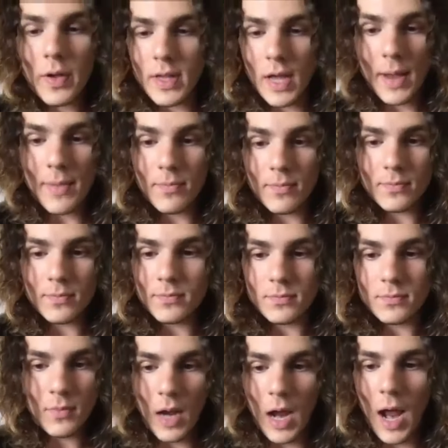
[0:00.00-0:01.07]
i'm
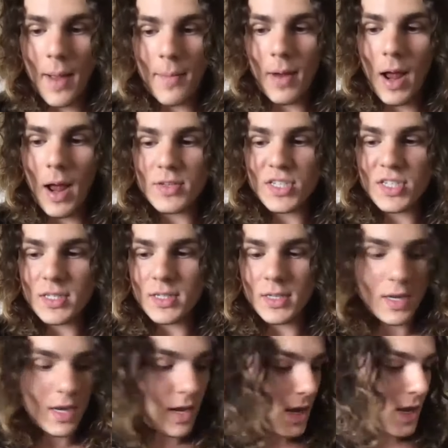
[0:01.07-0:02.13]
i'm as
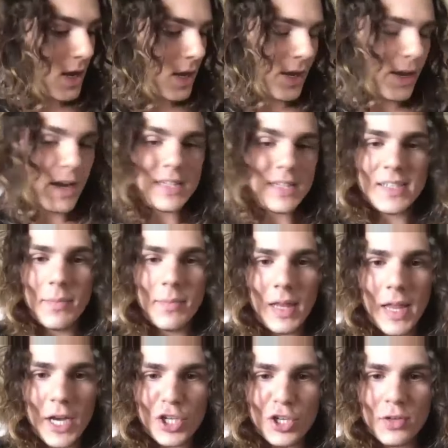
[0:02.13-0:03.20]
in a
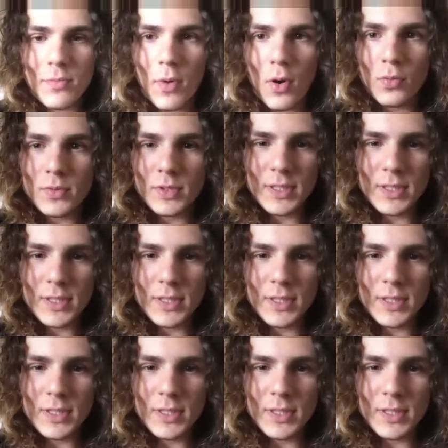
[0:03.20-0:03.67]
simulation mode